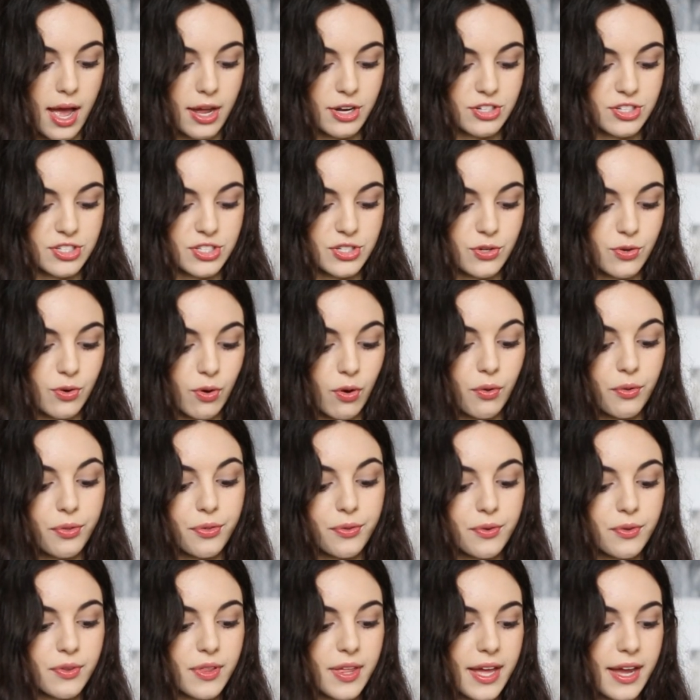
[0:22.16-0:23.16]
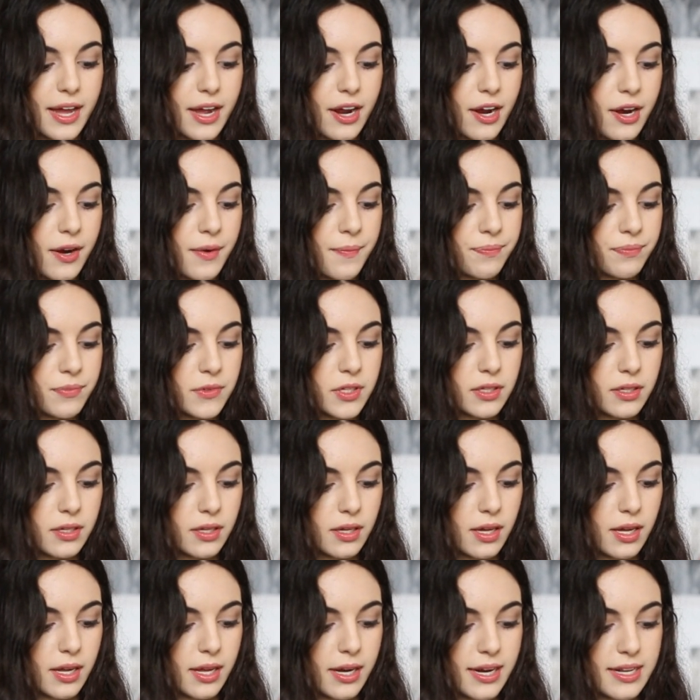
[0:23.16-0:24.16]
I just scroll through there,
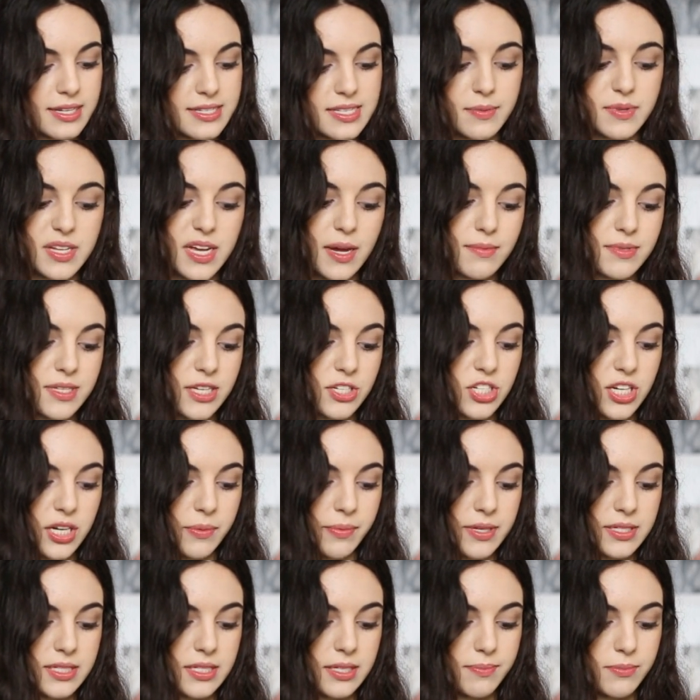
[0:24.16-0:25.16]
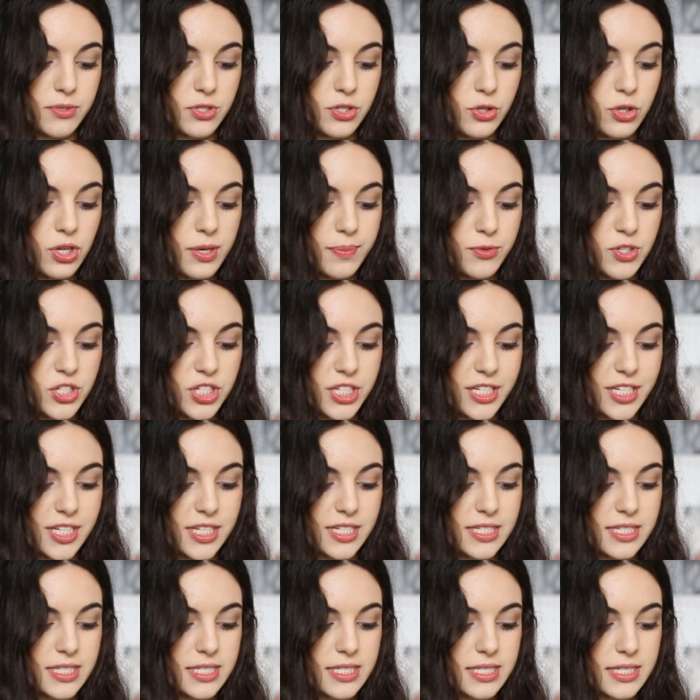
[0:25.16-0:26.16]
and sometimes I check my
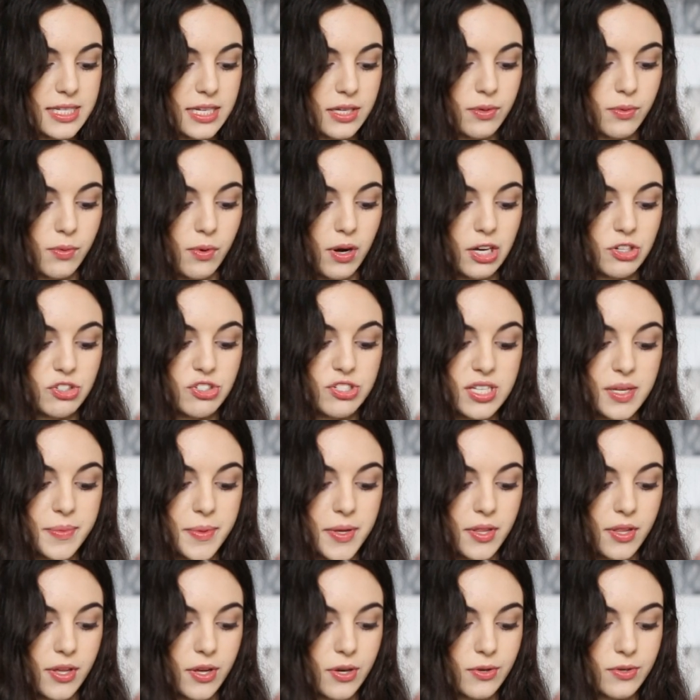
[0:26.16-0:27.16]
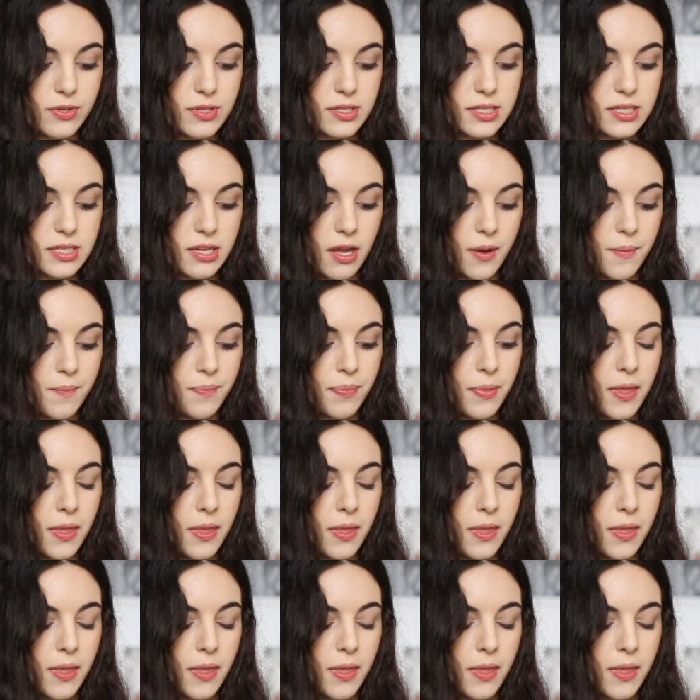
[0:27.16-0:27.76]
subscriptions and watch some of those.